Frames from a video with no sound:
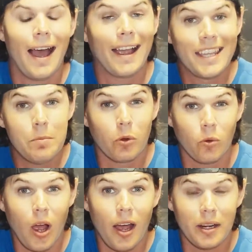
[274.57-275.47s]
I keep a
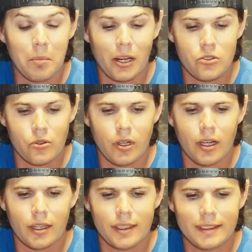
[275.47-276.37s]
rod in my
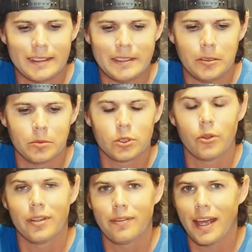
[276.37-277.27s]
truck
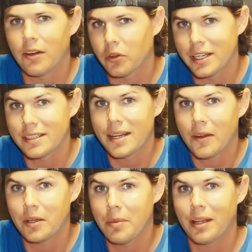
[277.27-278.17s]
so that if I ever ease
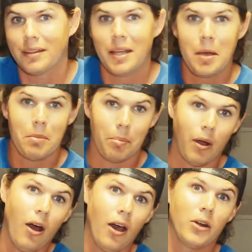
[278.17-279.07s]
down to my
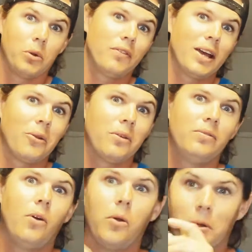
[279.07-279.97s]
pond we've got on the
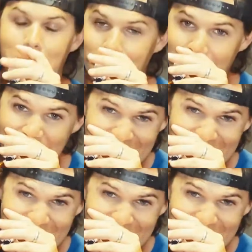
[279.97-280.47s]
farm,